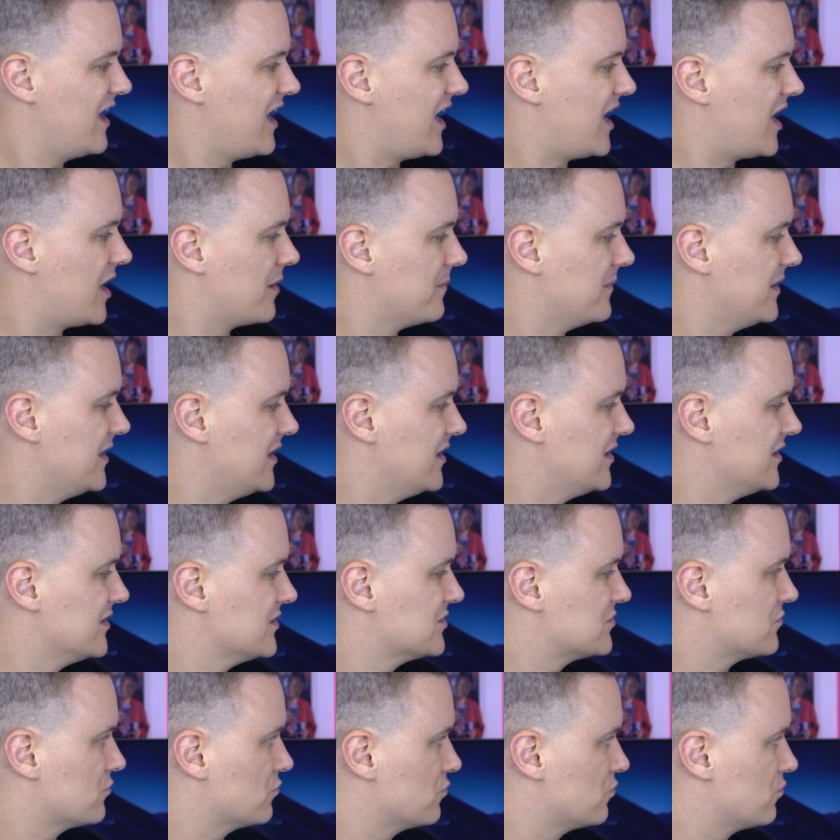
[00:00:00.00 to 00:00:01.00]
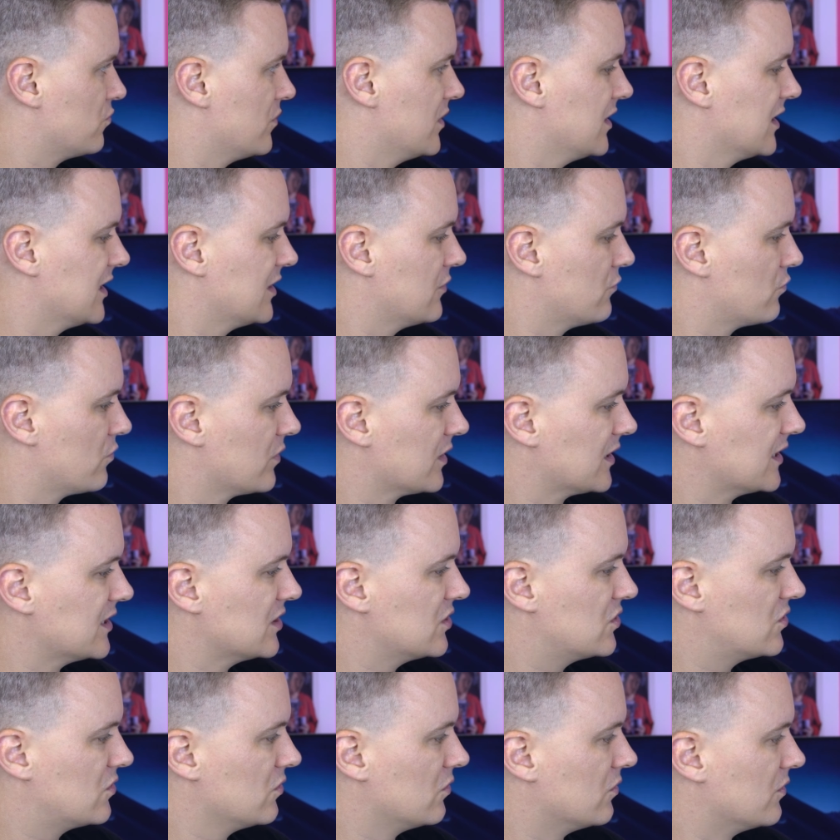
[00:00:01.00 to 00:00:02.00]
It is
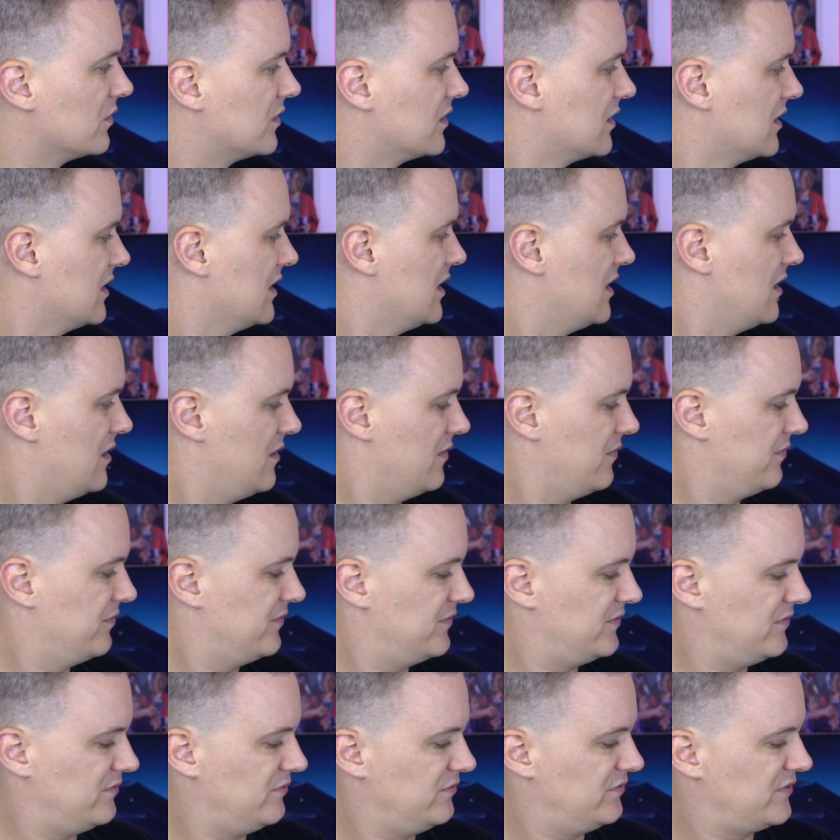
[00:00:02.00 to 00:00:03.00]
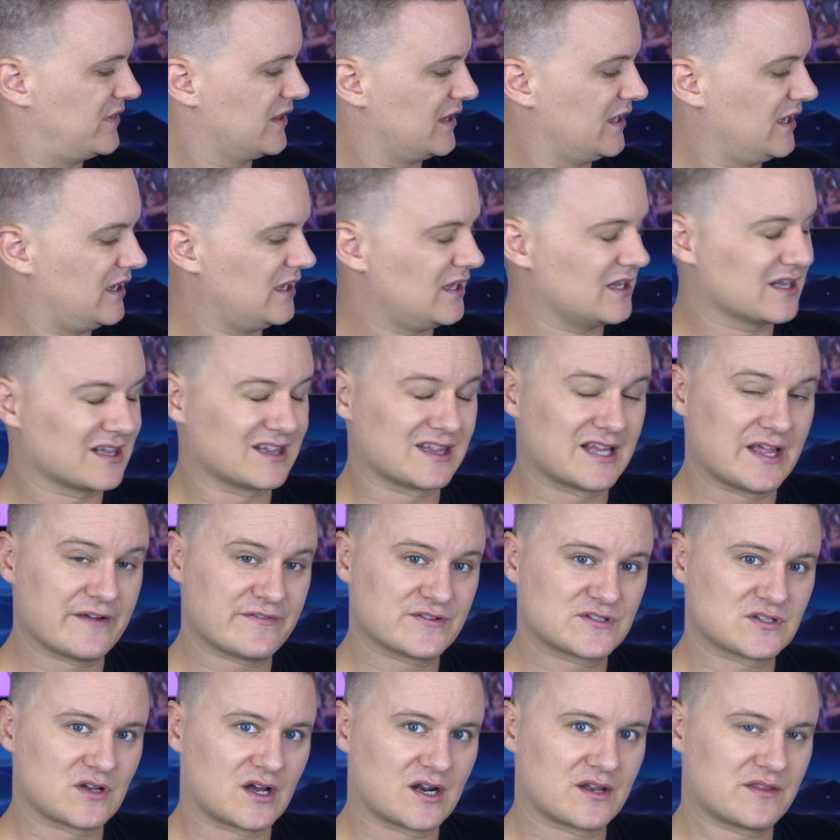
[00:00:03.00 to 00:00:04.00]
really good. The
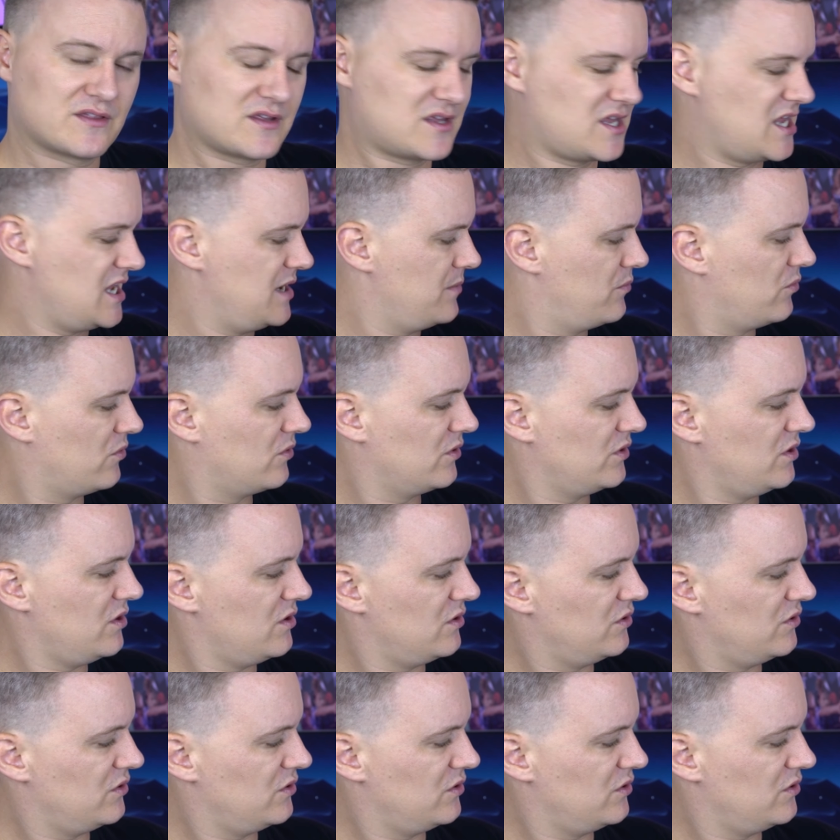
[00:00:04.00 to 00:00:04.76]
left side of the keyboard,